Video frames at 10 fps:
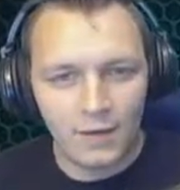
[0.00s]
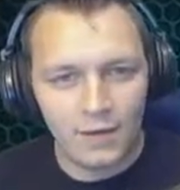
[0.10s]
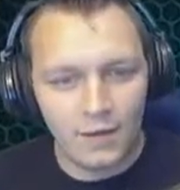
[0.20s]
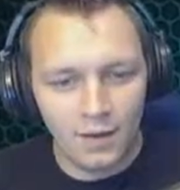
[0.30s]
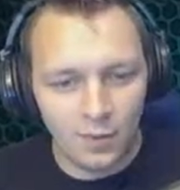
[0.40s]
you're
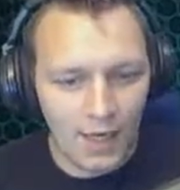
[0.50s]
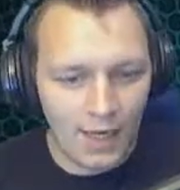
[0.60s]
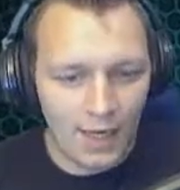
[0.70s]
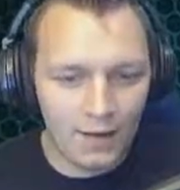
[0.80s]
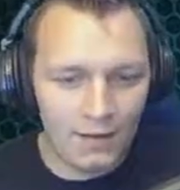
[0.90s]
looking at your
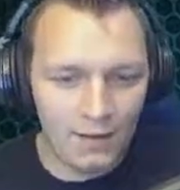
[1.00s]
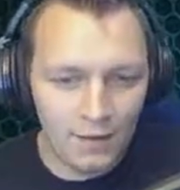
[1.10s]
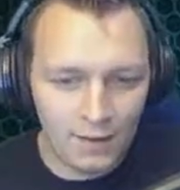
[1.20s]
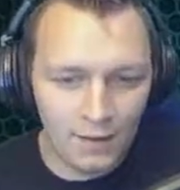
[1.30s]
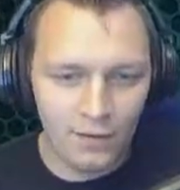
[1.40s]
back garden.
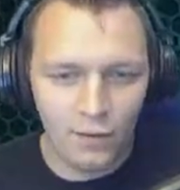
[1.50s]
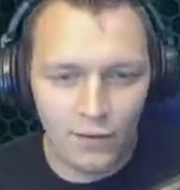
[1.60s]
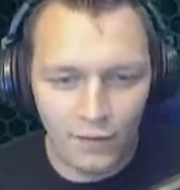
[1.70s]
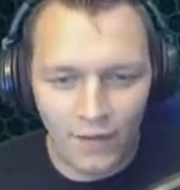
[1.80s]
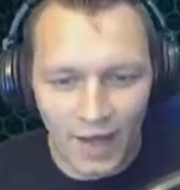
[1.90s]
It'll
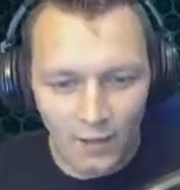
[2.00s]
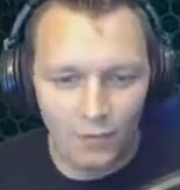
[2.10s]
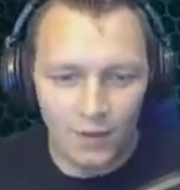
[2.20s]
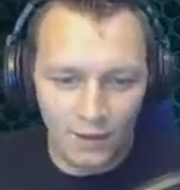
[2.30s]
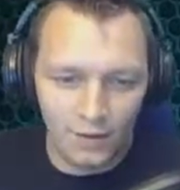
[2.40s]
look that
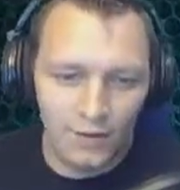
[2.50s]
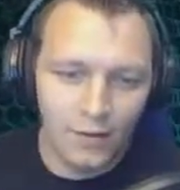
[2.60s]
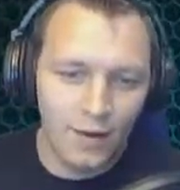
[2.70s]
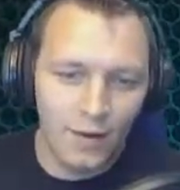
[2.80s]
real.